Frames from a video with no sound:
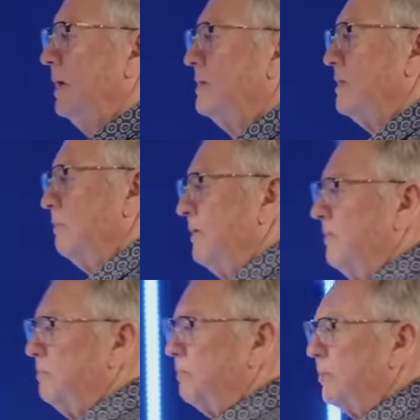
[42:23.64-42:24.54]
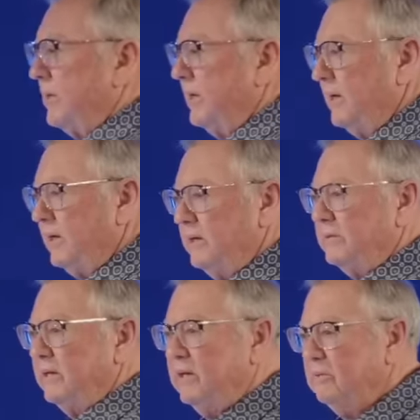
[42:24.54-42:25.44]
And some of them are pretty
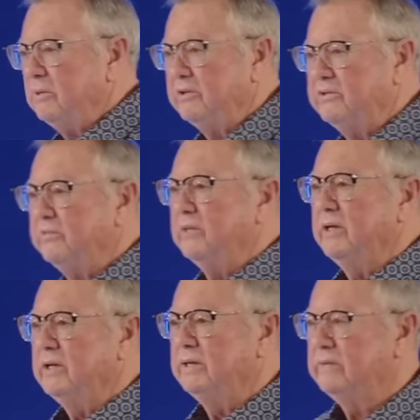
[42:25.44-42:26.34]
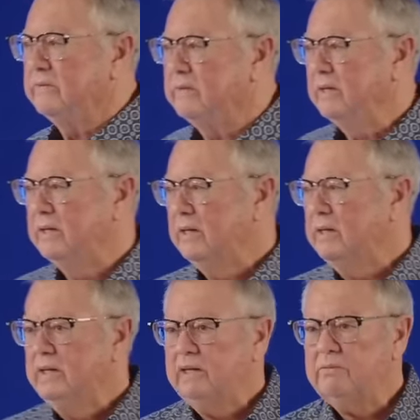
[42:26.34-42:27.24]
easy. He wants friends.
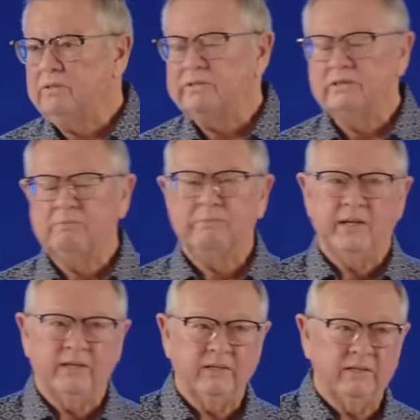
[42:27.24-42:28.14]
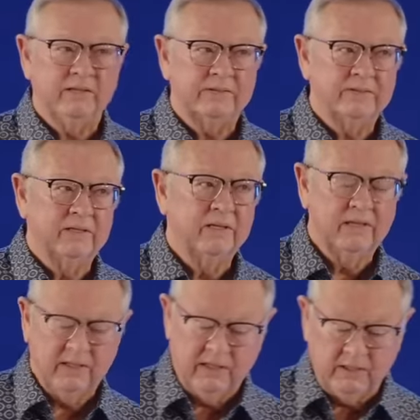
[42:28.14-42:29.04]
He wants companions,
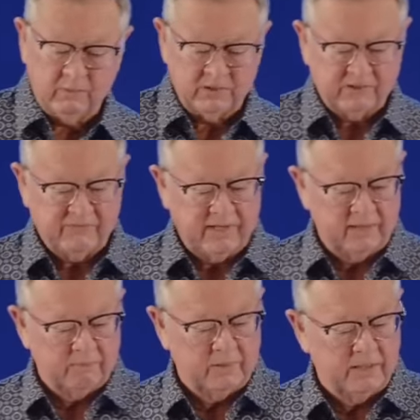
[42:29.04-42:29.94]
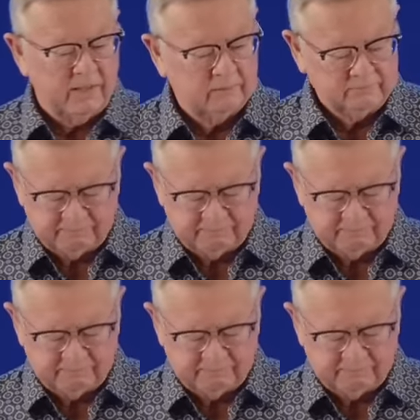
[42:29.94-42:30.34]
he wants family.